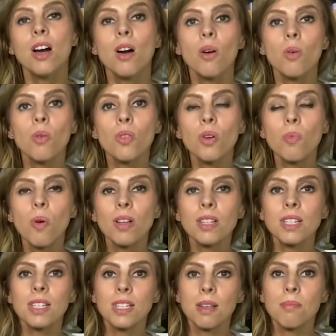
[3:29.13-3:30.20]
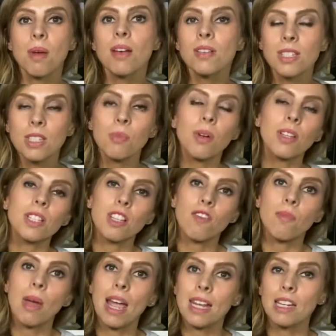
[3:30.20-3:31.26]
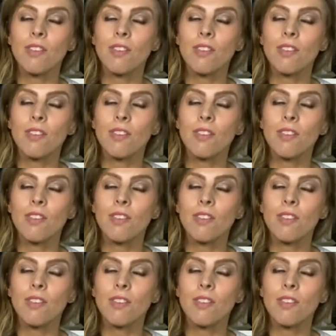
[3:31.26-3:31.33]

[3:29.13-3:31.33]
All the ones, most of the ones I've made,